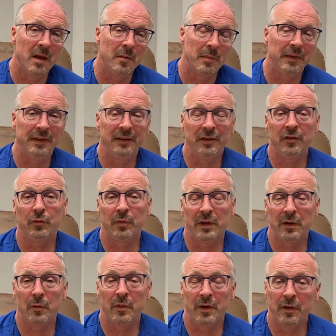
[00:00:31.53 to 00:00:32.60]
But this is
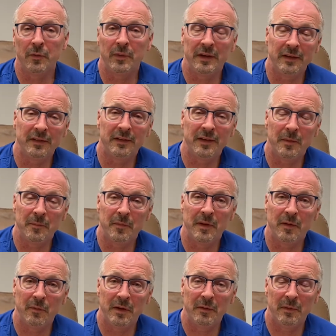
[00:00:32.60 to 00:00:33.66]
really one of the reasons
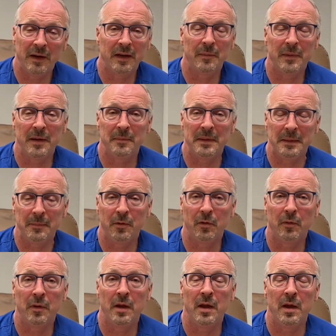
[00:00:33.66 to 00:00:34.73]
that we recommend
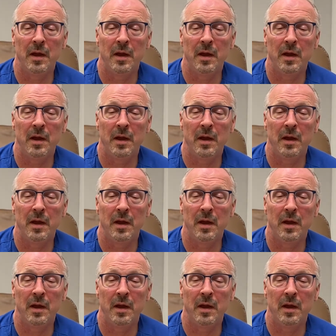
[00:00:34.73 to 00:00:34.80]
people